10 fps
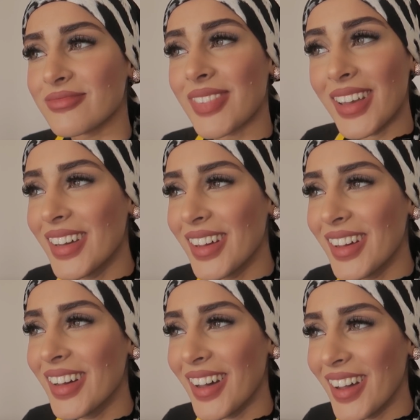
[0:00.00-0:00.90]
Aap
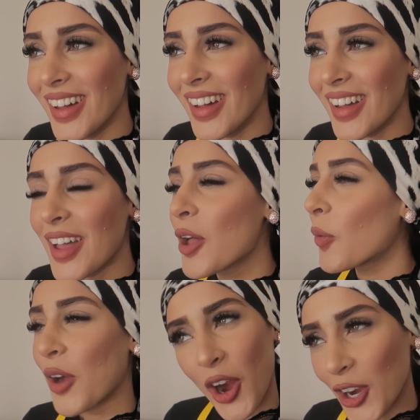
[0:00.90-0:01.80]
kidhar hai?
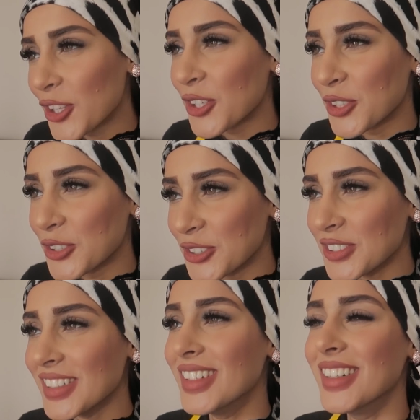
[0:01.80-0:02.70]
Where are you?
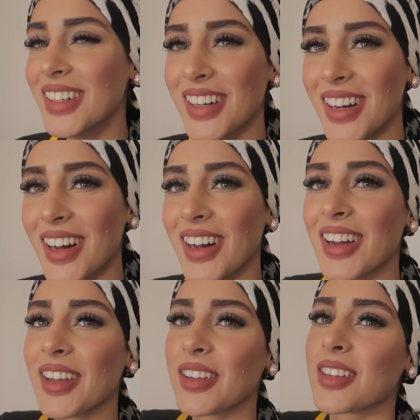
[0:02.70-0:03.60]

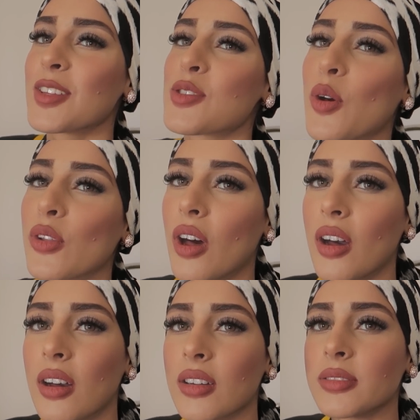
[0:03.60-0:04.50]
It's taking so
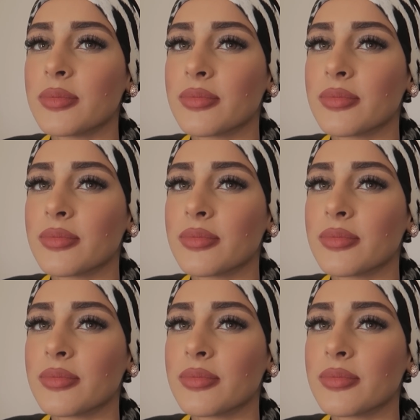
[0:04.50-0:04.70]
long.